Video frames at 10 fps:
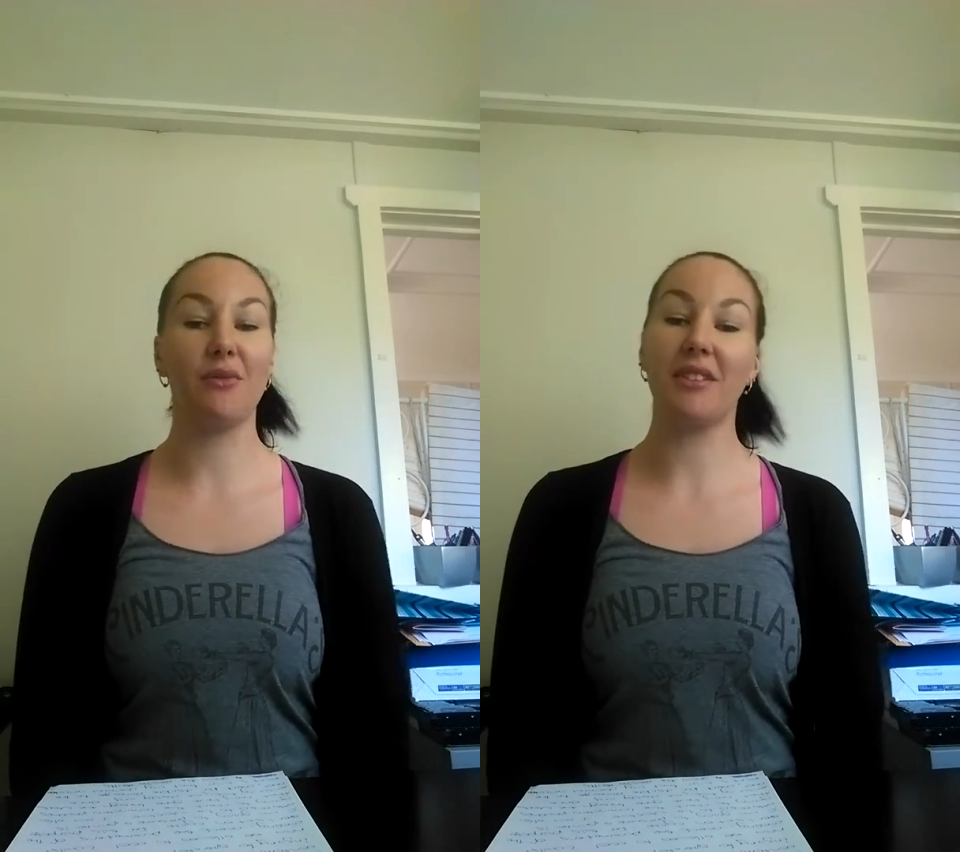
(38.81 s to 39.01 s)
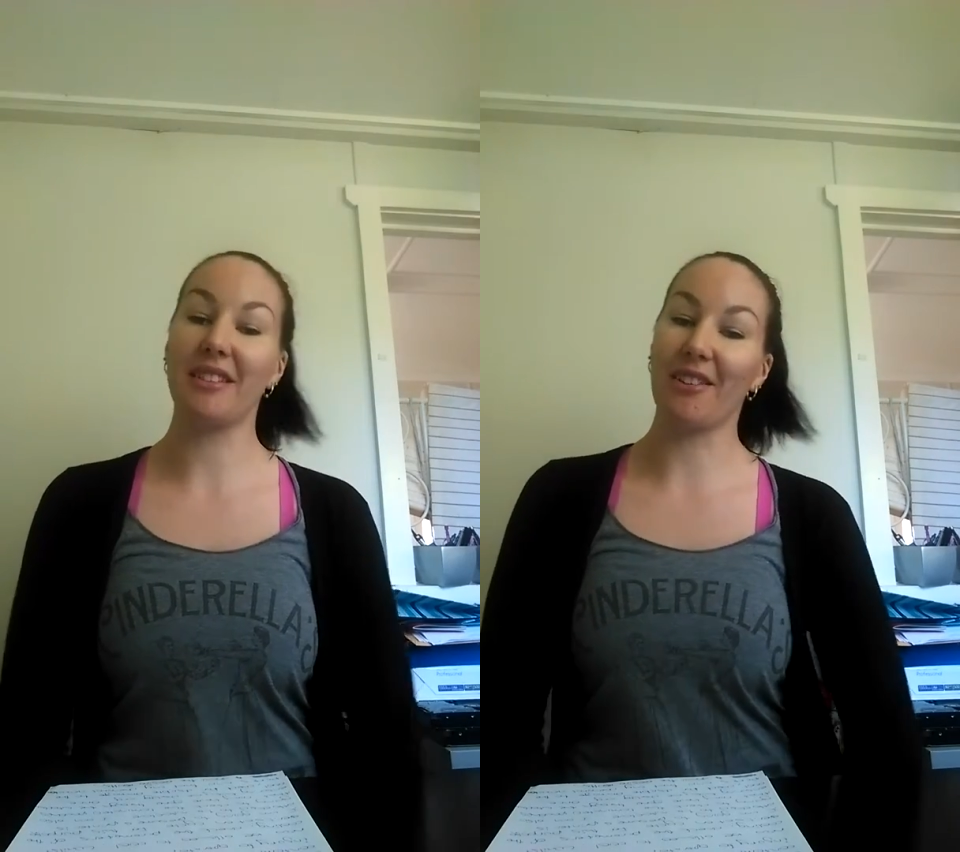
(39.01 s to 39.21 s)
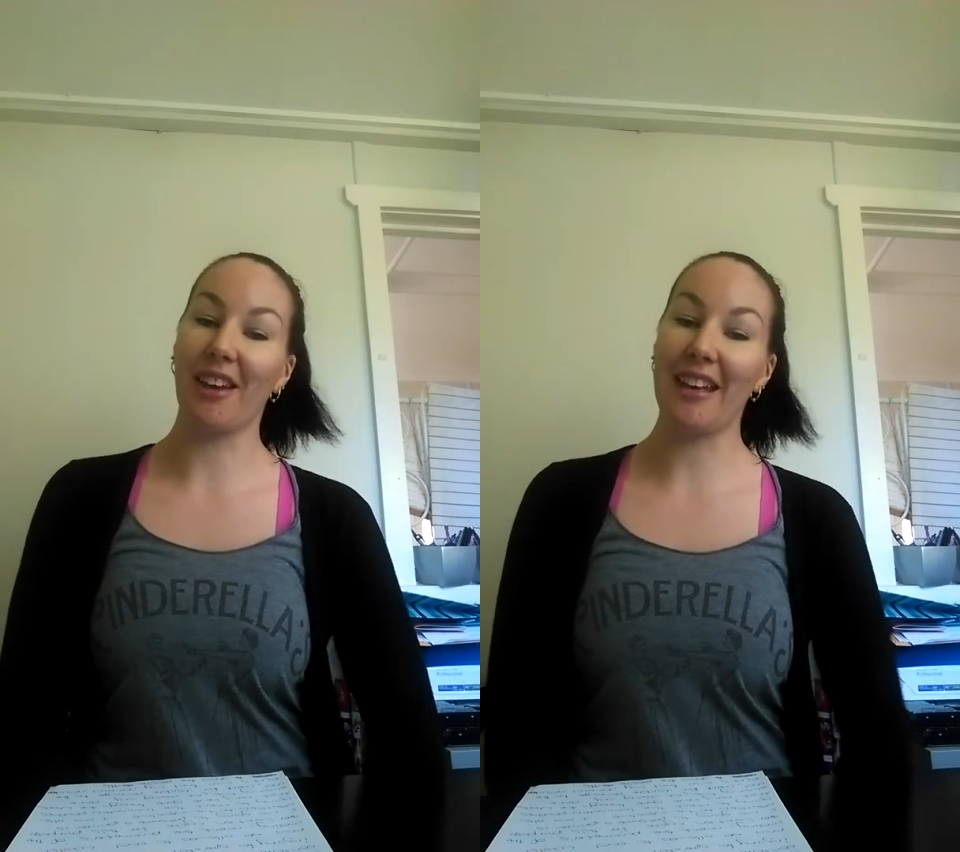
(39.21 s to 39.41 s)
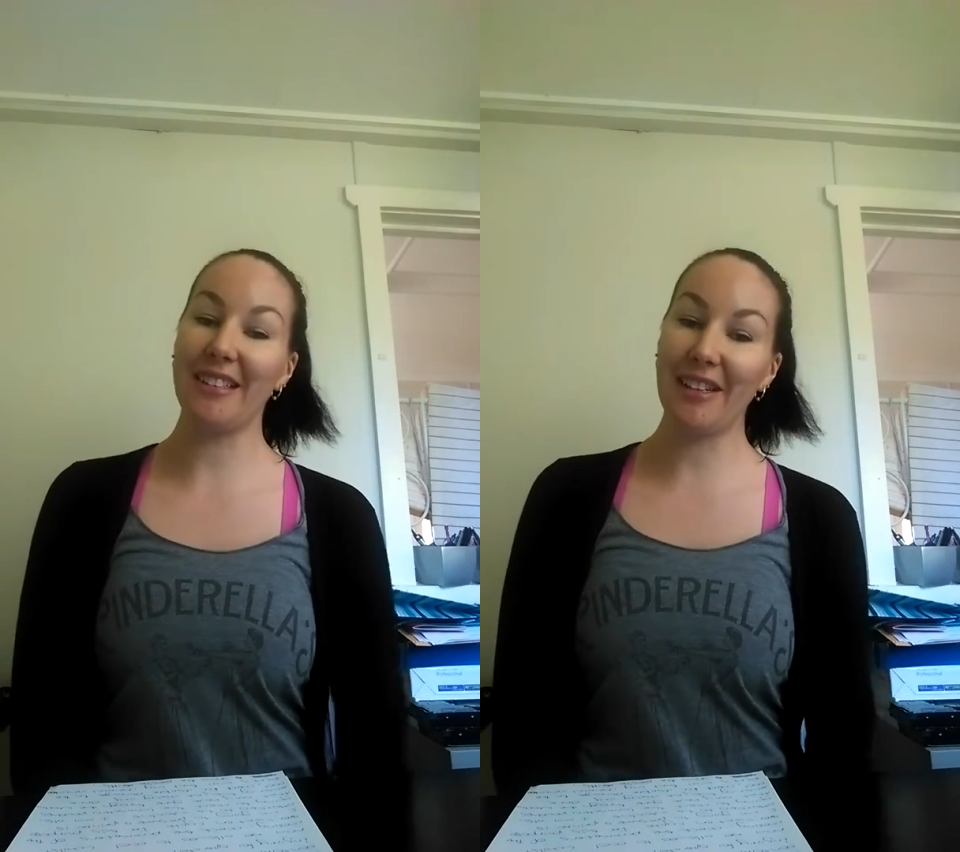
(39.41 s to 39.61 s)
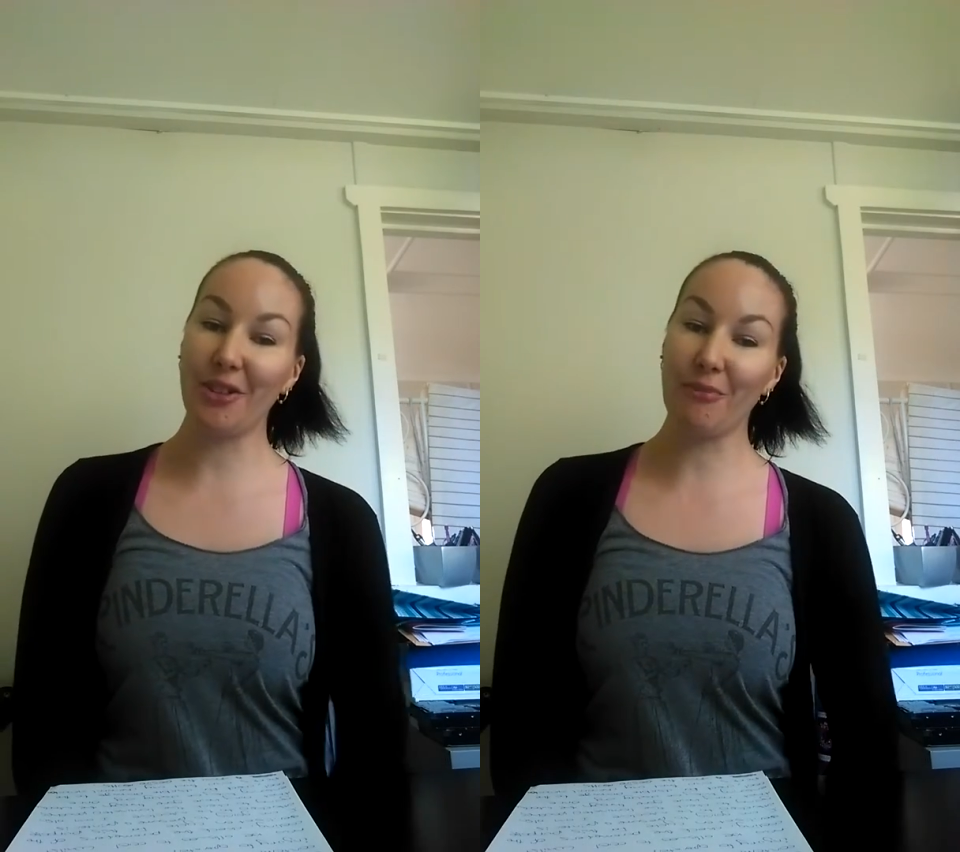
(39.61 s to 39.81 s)

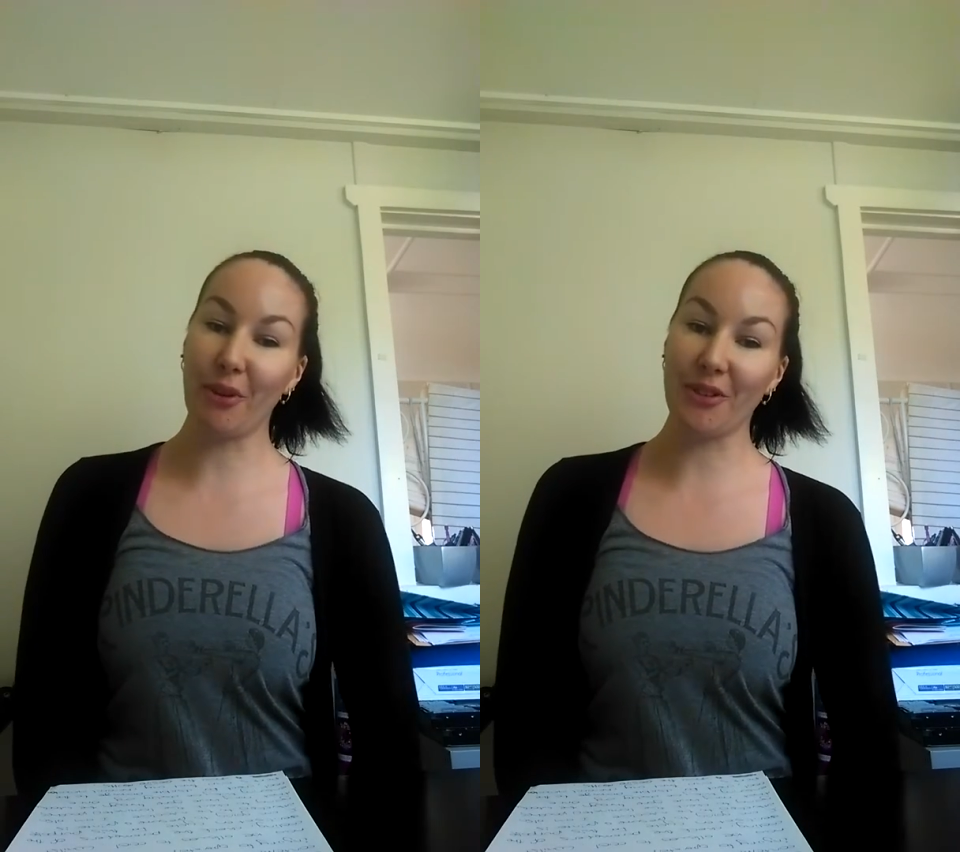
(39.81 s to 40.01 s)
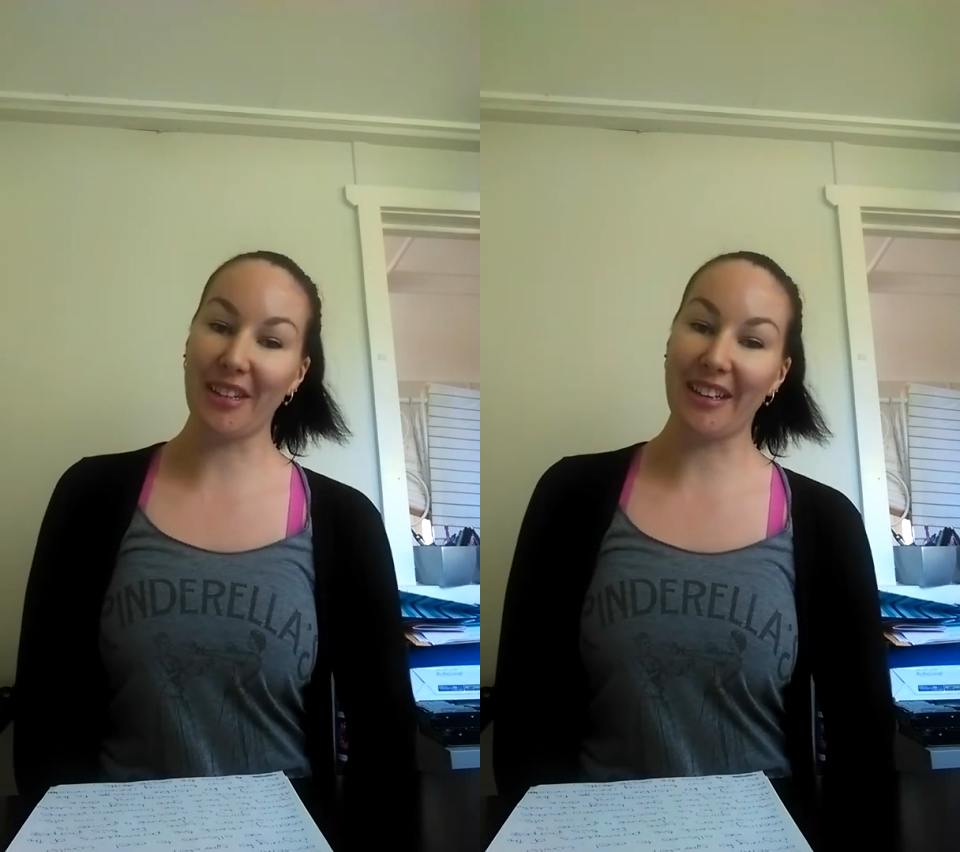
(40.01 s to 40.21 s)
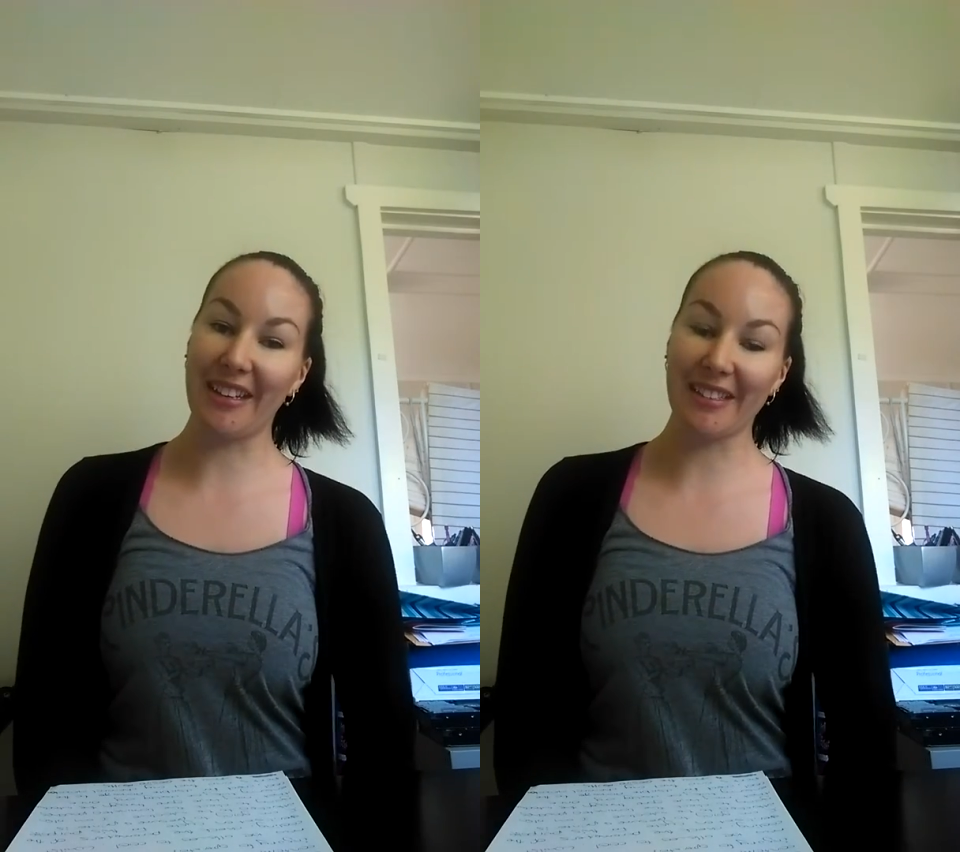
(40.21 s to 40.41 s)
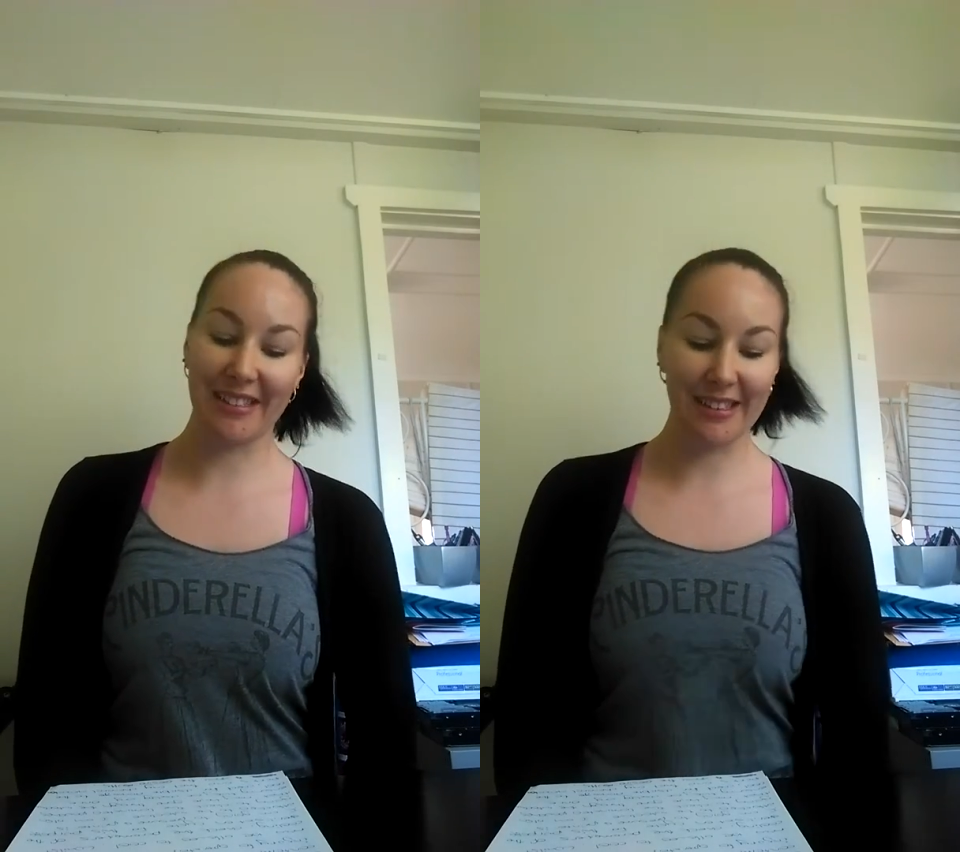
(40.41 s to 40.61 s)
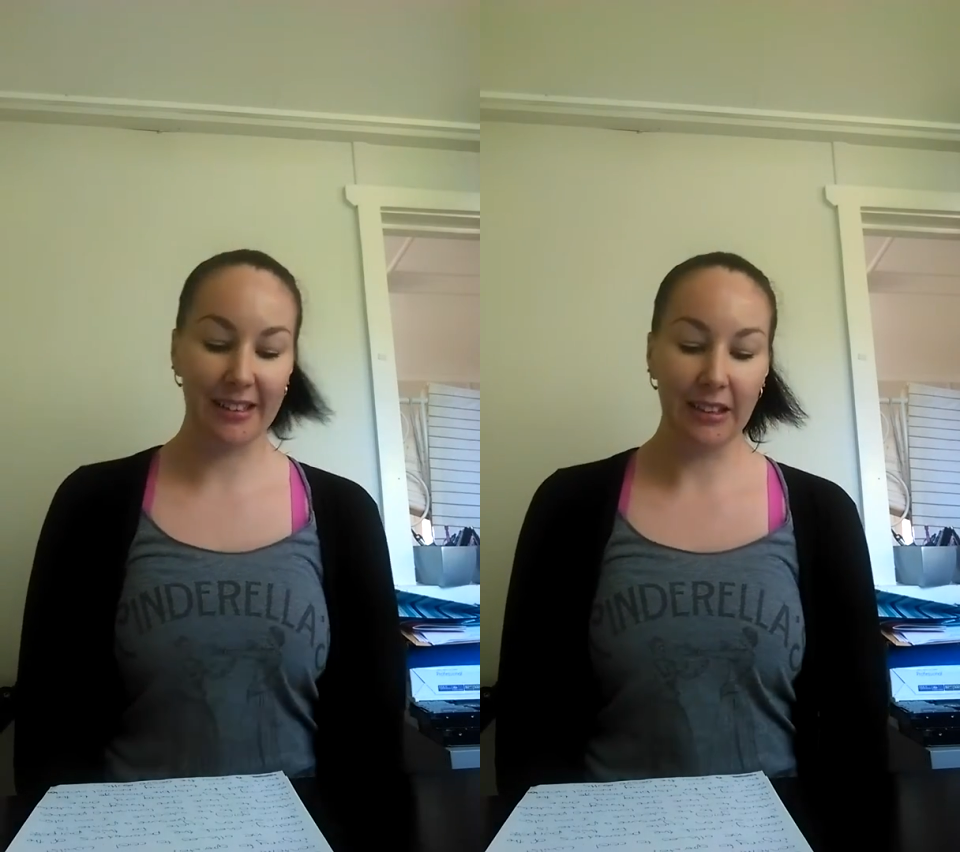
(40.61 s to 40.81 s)
sterilisation process.